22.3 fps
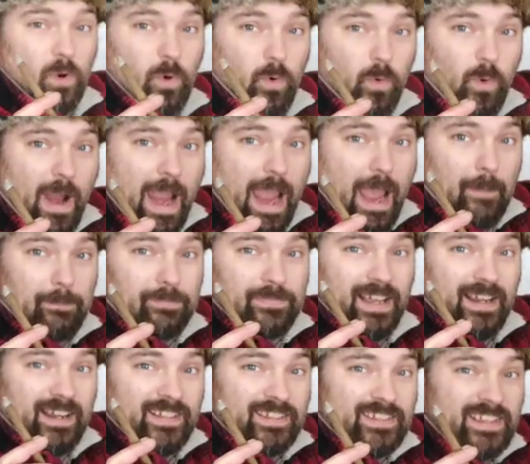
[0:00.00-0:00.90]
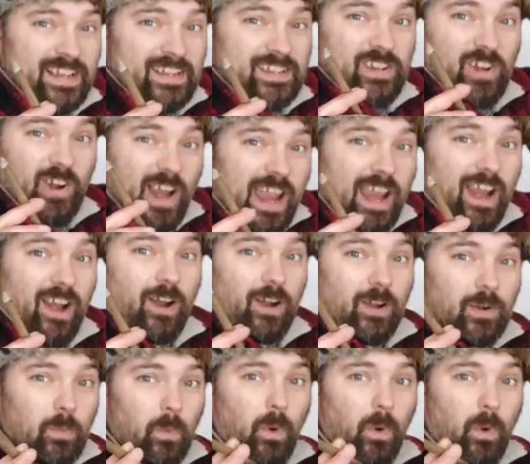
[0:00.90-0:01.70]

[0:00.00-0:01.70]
crap that is in your air